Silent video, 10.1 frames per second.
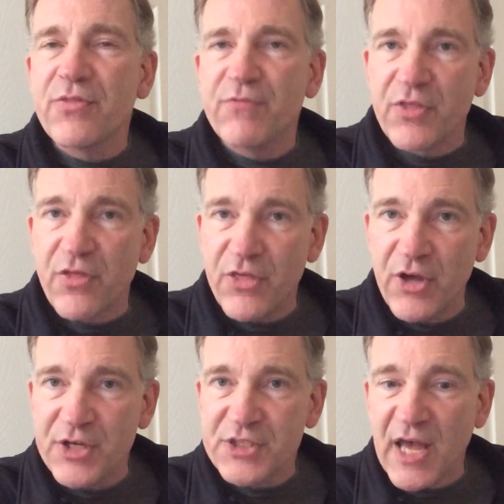for the
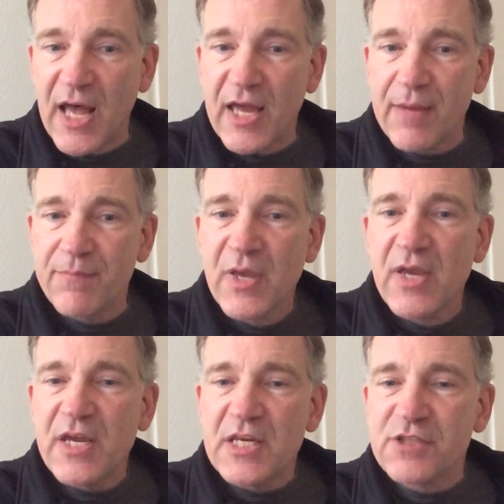3rd time
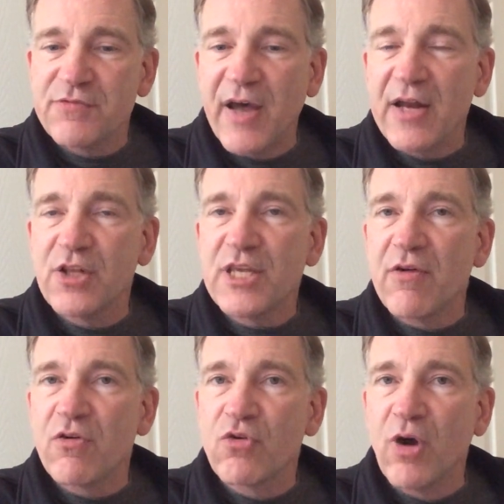in his final
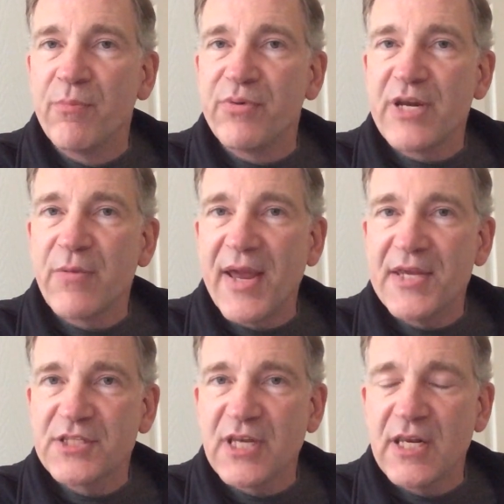year of Grand Prix
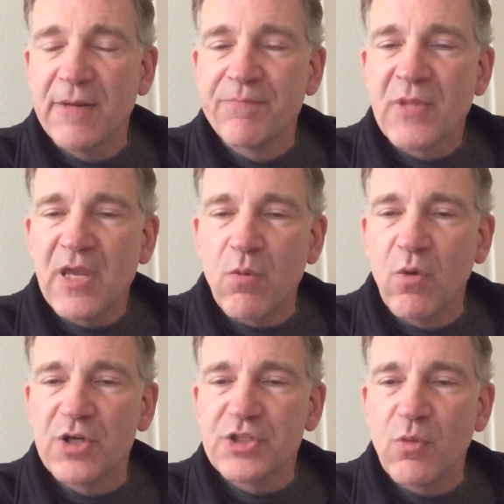racing? It
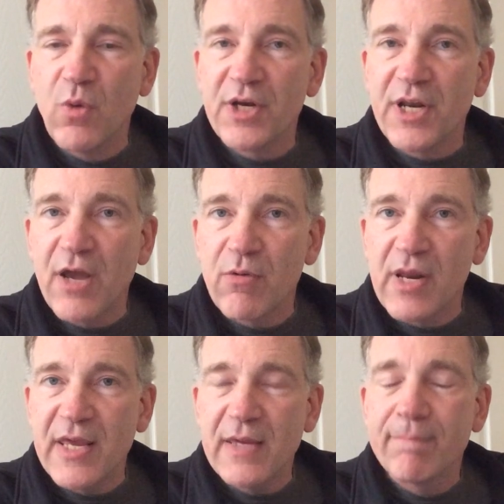was the one and
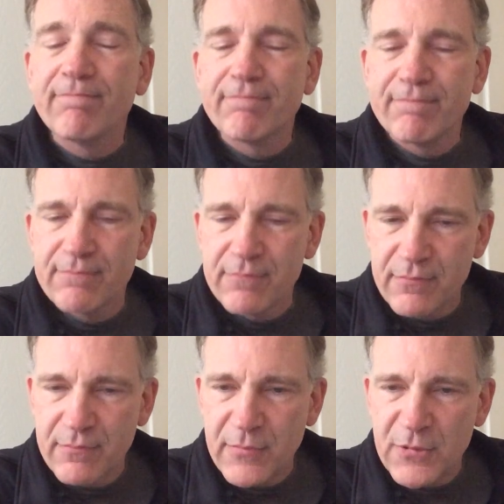only
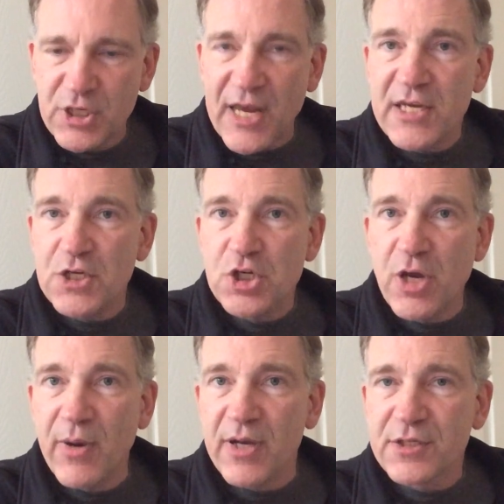Jackie
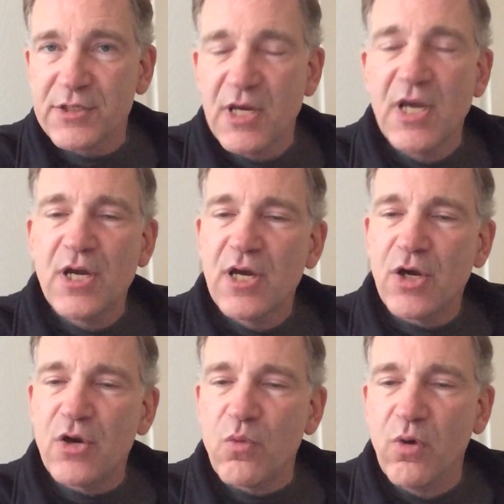Stewart,
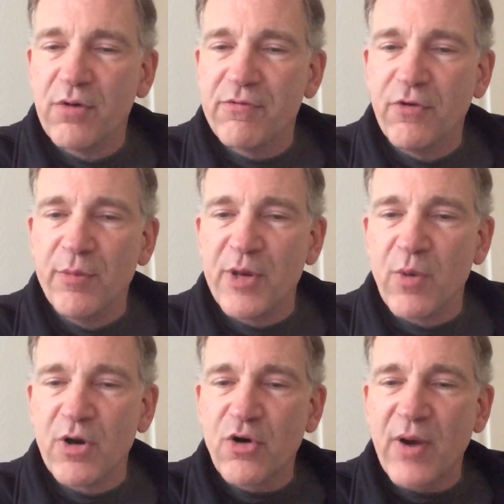who won Formula
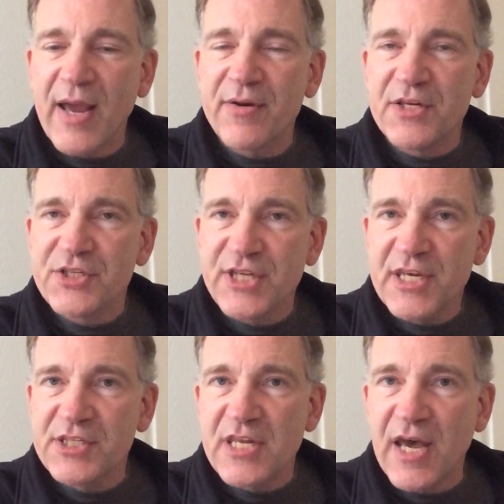1 crown in
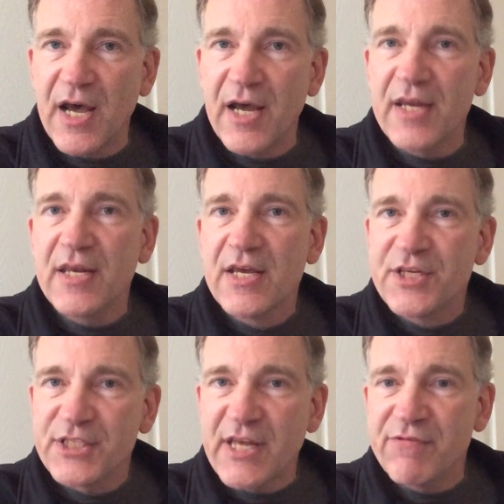69,
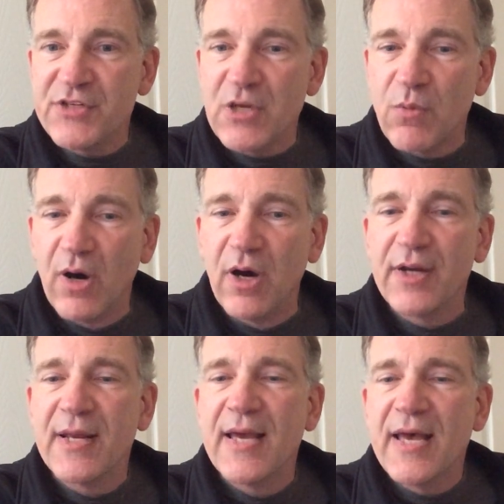
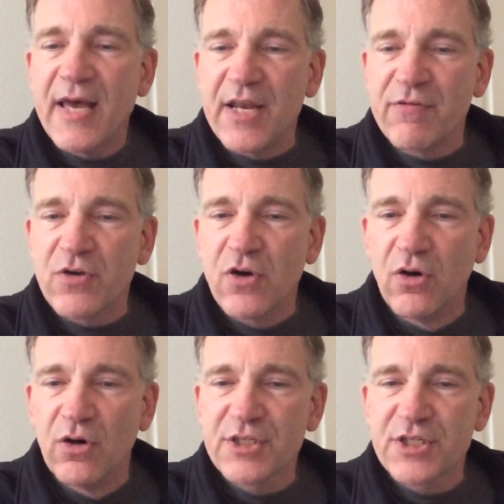71 and of
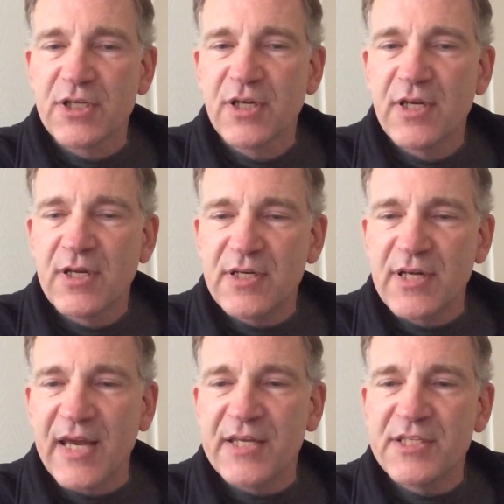course
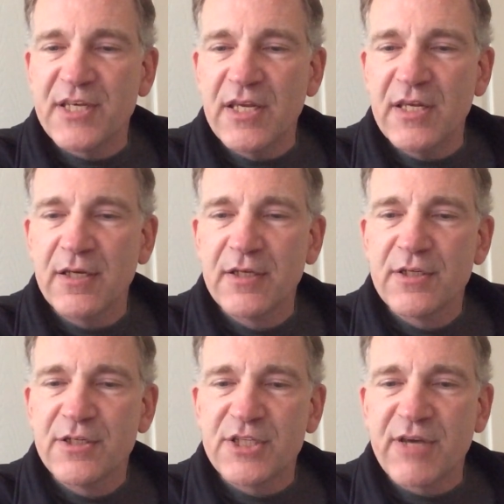
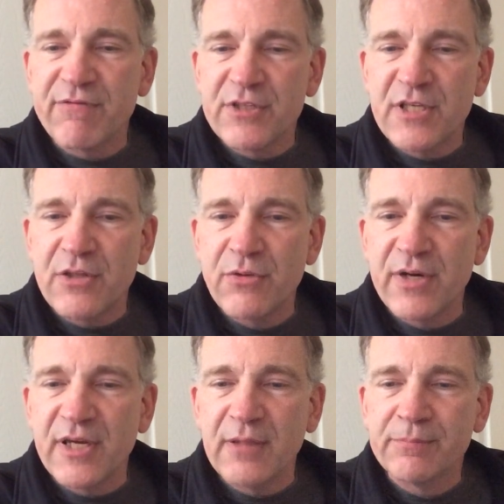
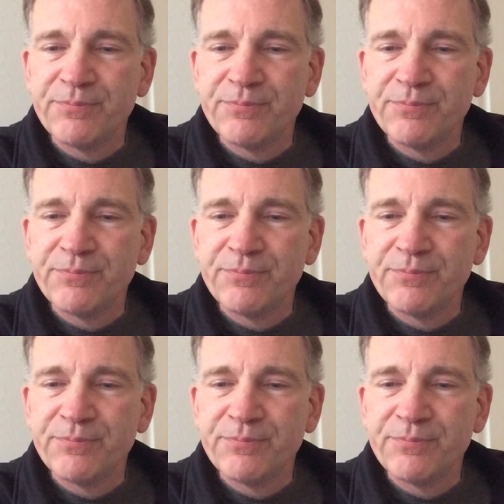1973.